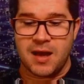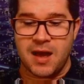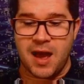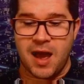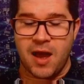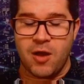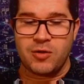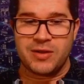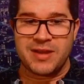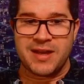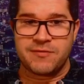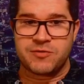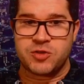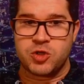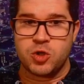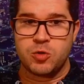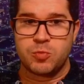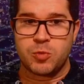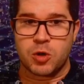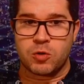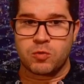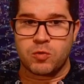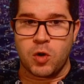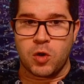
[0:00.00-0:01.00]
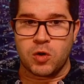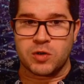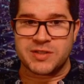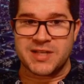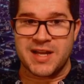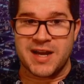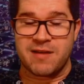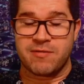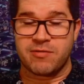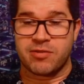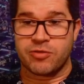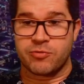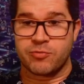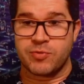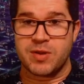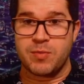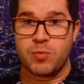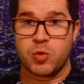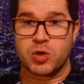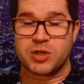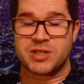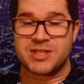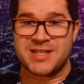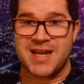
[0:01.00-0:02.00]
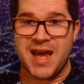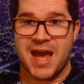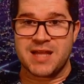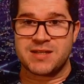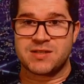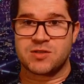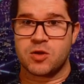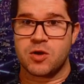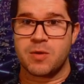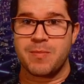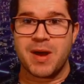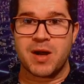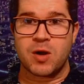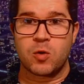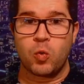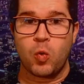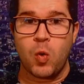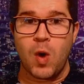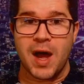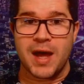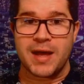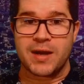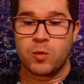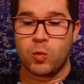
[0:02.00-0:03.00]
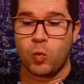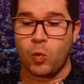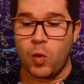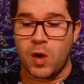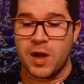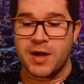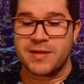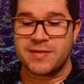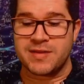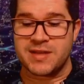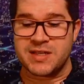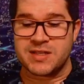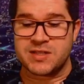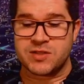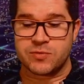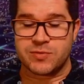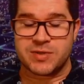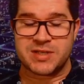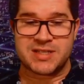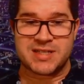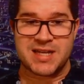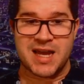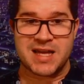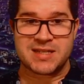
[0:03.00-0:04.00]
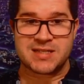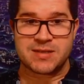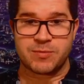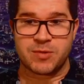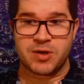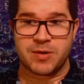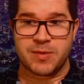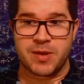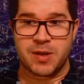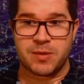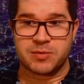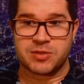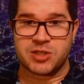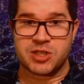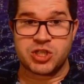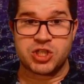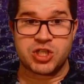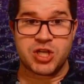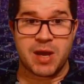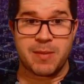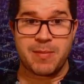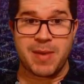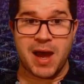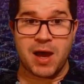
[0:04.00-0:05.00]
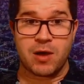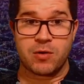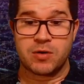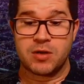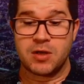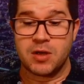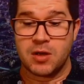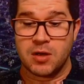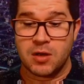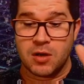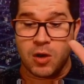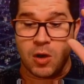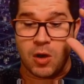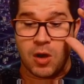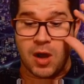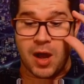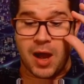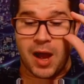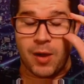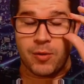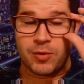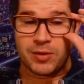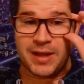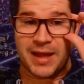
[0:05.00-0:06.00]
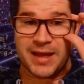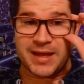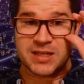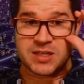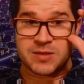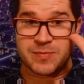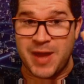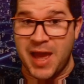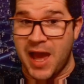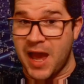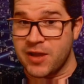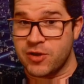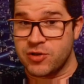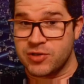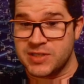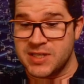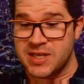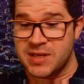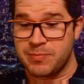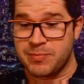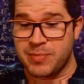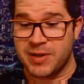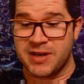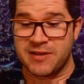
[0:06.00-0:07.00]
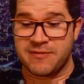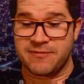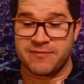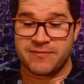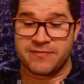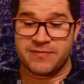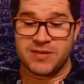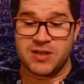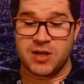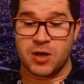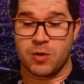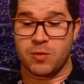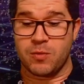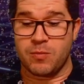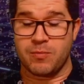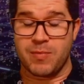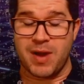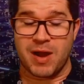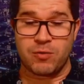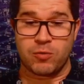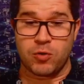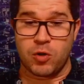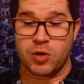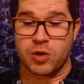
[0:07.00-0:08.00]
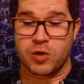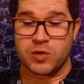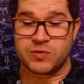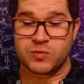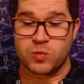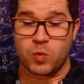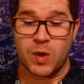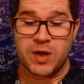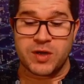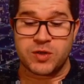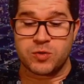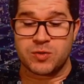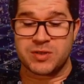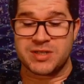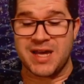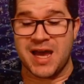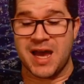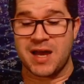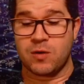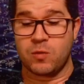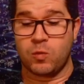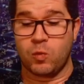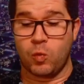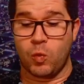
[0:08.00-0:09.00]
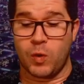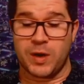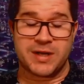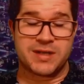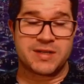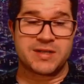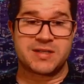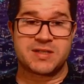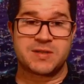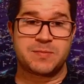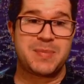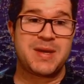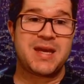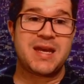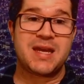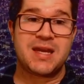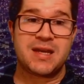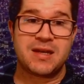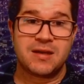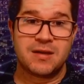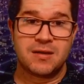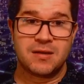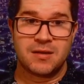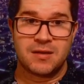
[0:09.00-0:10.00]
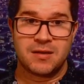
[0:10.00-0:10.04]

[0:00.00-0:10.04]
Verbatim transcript: I only have two more rolls and I have three more stats. So no matter what, one of these three stats I'm going to be able to gem out. I would like it to be accuracy, but if, you know, my roll goes one into attack, one into speed,